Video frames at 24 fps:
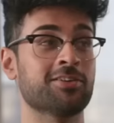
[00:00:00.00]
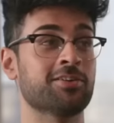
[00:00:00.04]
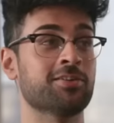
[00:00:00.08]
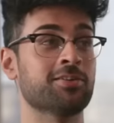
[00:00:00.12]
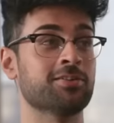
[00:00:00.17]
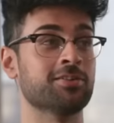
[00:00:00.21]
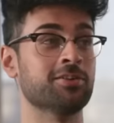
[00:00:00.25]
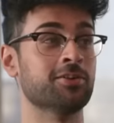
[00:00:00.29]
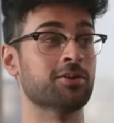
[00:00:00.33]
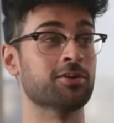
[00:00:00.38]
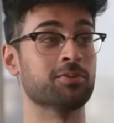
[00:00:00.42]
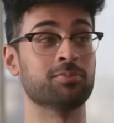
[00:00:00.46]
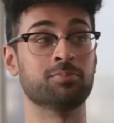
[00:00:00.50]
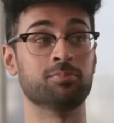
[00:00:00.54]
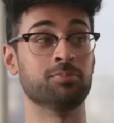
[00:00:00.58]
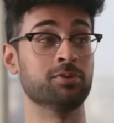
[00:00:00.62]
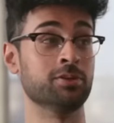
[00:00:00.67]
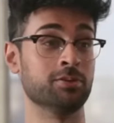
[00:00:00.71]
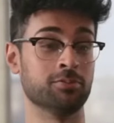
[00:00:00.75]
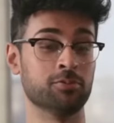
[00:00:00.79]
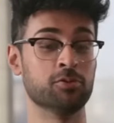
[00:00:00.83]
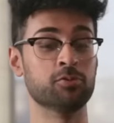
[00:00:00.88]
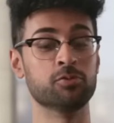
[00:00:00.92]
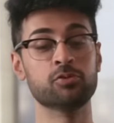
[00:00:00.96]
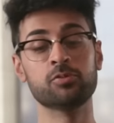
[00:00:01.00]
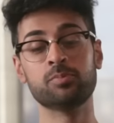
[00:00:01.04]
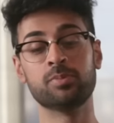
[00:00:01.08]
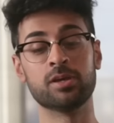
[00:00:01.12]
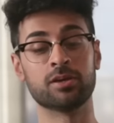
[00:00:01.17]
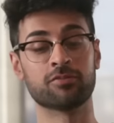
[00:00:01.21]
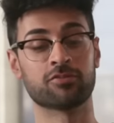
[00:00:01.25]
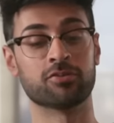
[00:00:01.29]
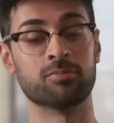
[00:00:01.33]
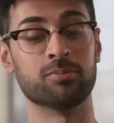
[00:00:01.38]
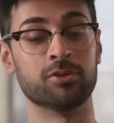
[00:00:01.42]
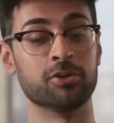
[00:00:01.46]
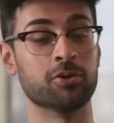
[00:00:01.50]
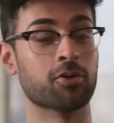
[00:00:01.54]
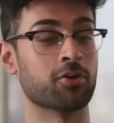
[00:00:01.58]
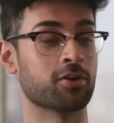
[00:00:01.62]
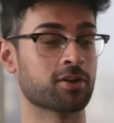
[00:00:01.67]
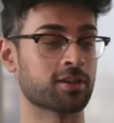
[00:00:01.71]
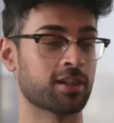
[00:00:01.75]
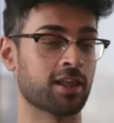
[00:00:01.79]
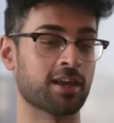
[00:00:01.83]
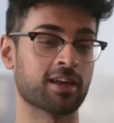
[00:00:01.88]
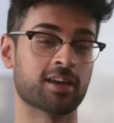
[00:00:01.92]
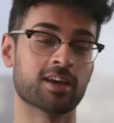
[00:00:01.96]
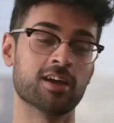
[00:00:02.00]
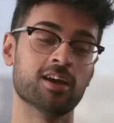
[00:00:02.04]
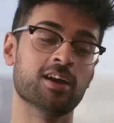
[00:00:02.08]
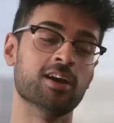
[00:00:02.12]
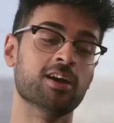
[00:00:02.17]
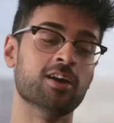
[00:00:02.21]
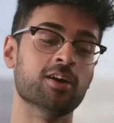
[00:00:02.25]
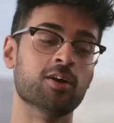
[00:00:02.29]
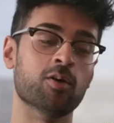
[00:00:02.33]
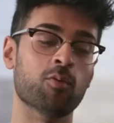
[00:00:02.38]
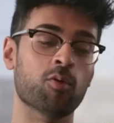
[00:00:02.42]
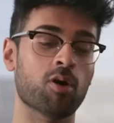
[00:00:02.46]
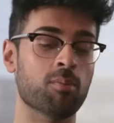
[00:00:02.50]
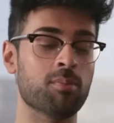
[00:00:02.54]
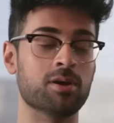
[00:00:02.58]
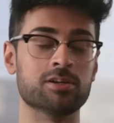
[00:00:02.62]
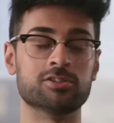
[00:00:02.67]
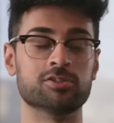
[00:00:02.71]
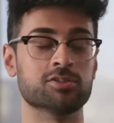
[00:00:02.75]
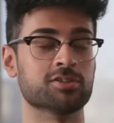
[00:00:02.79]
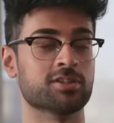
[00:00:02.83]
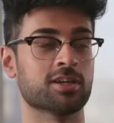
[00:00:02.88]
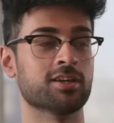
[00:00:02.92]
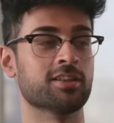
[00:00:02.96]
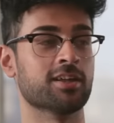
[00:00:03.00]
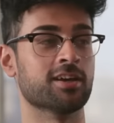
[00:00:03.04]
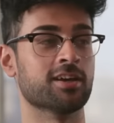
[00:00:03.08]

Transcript: you're, you know, you, you being from New York, like, what makes you say